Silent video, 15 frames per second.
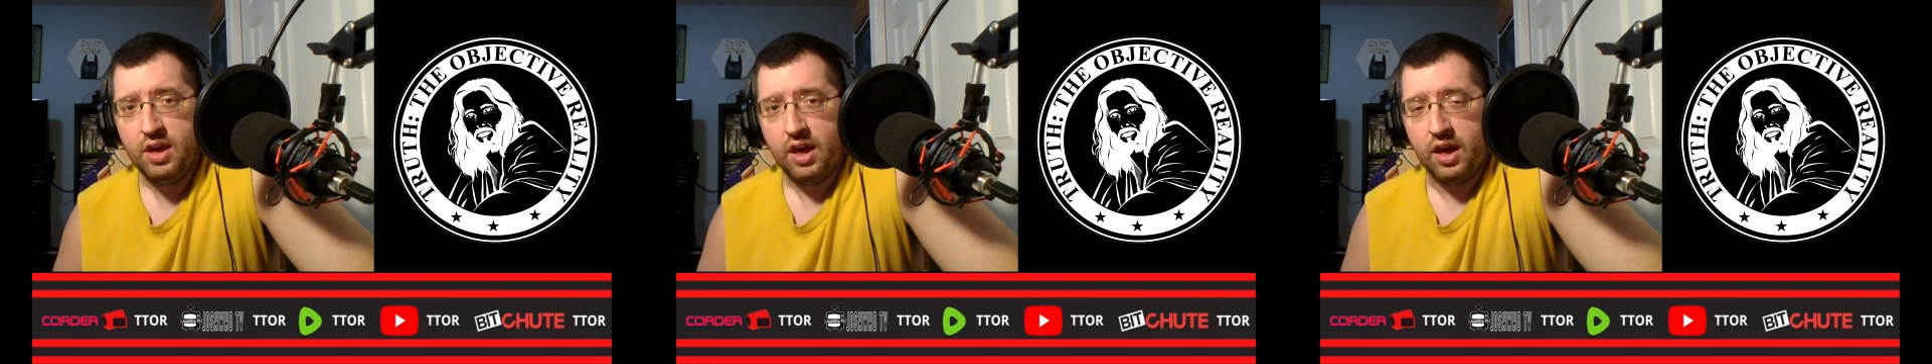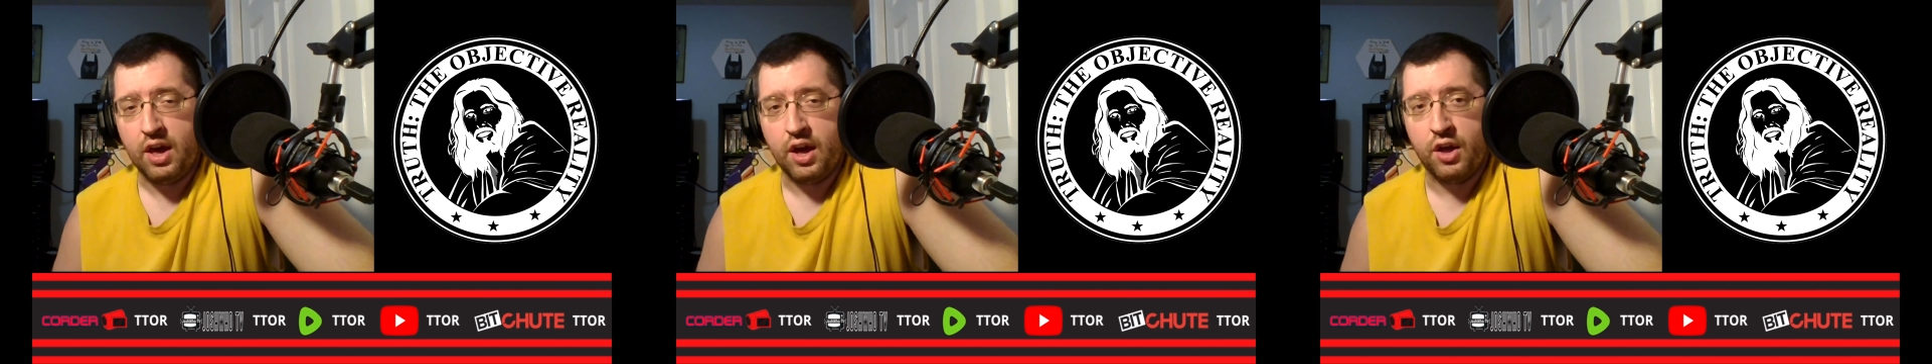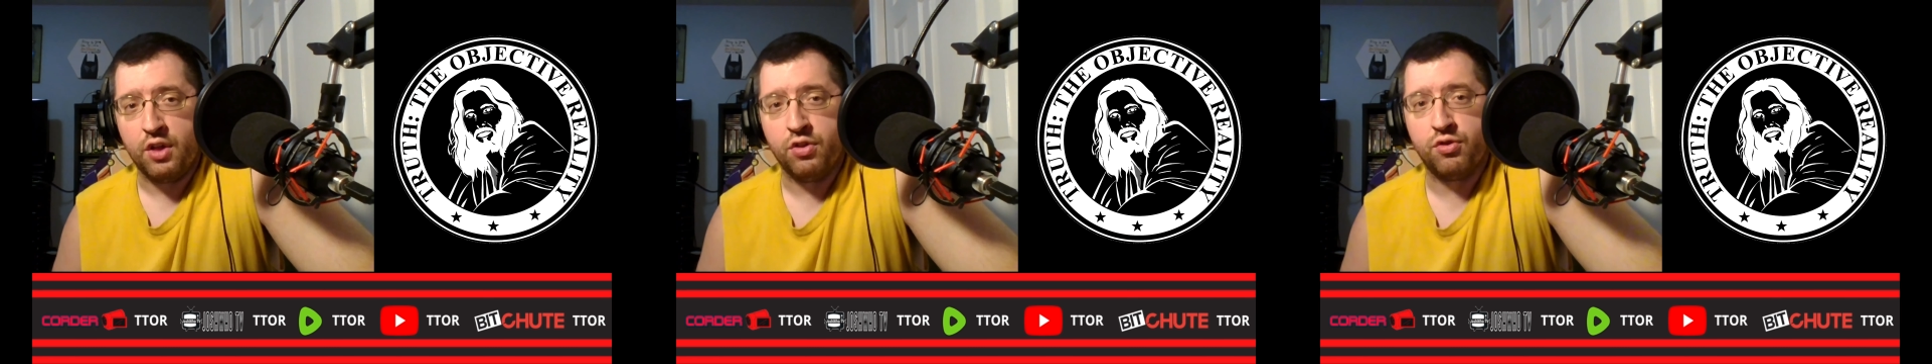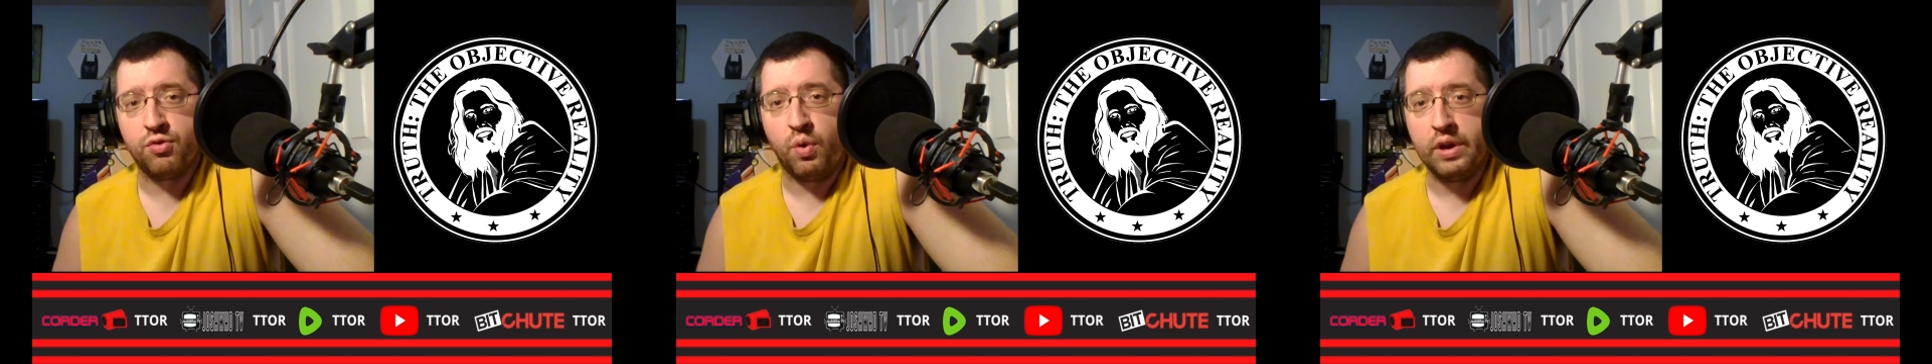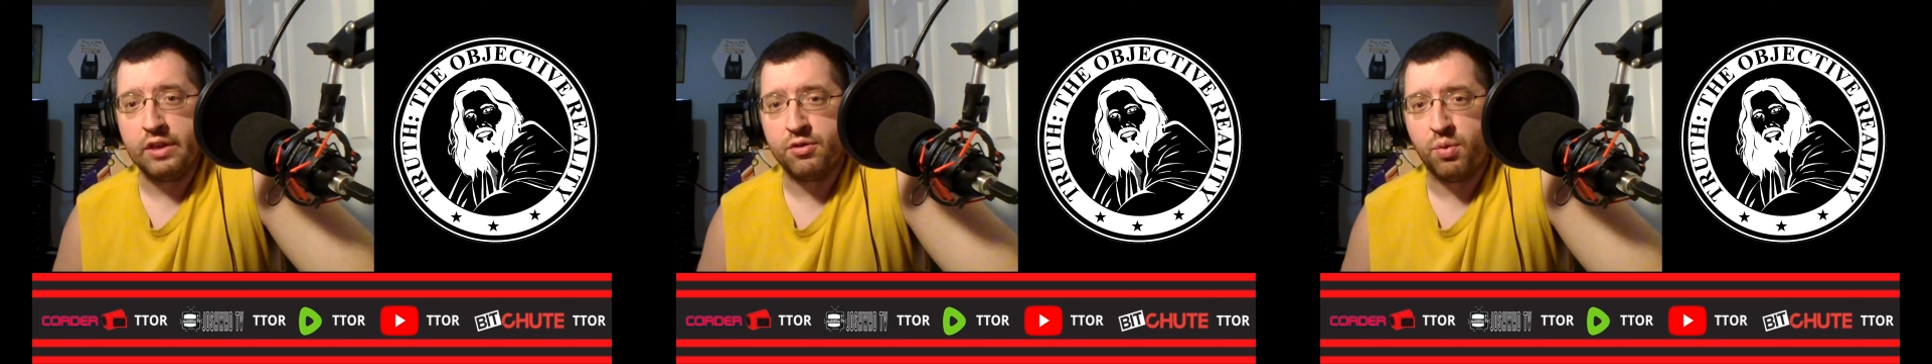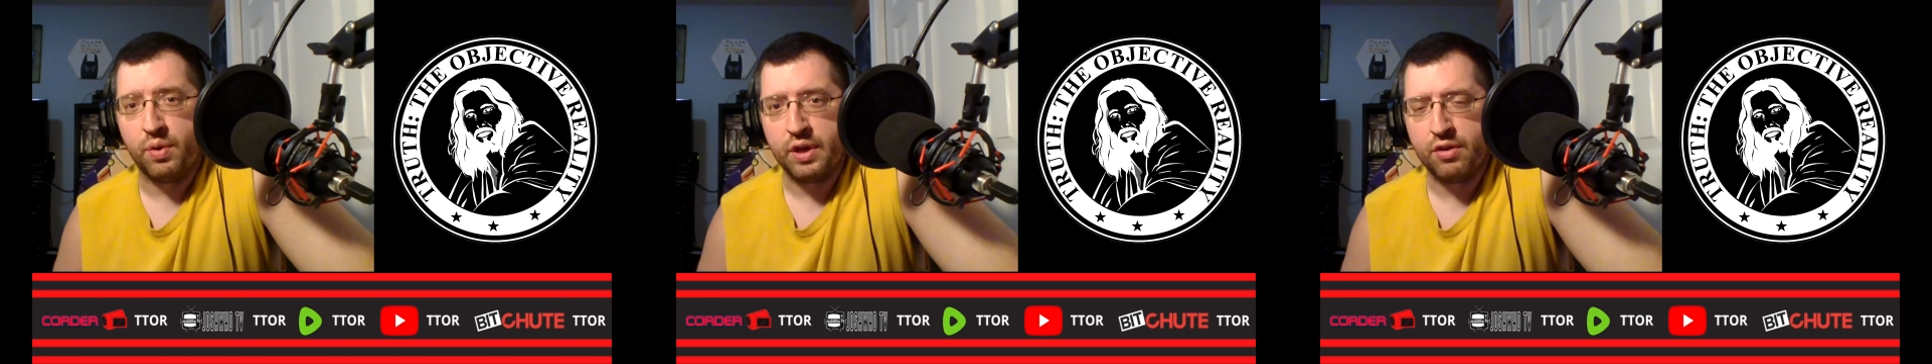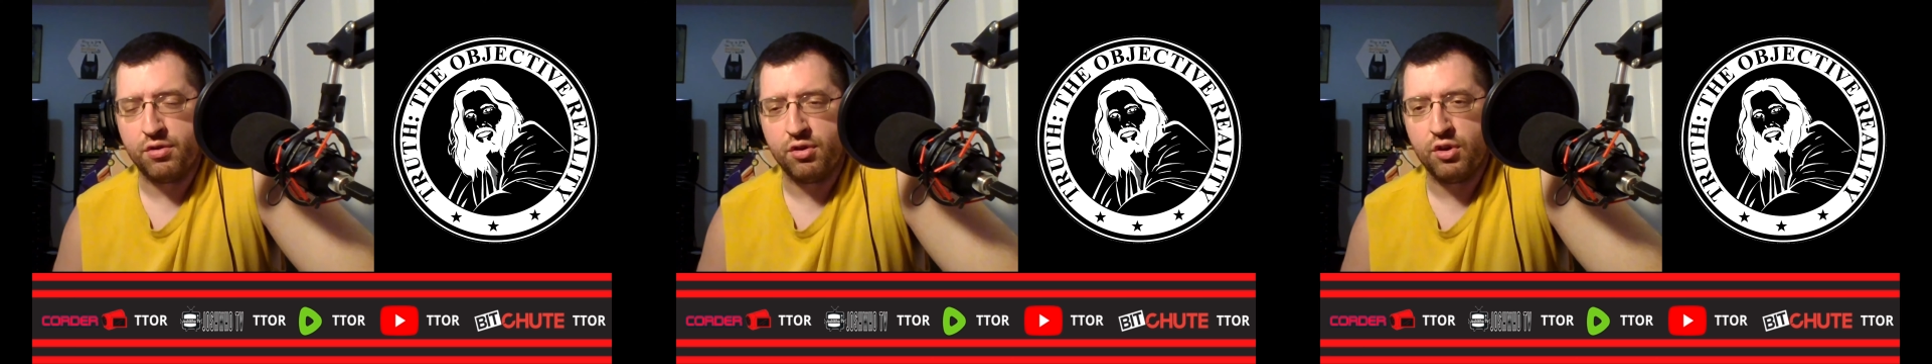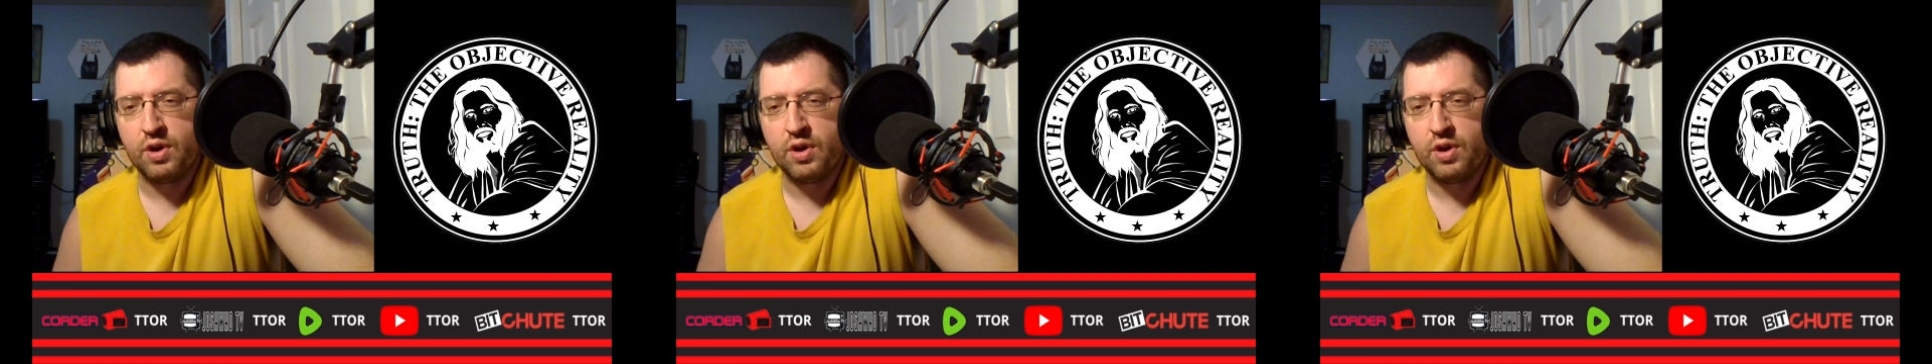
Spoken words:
in 2022,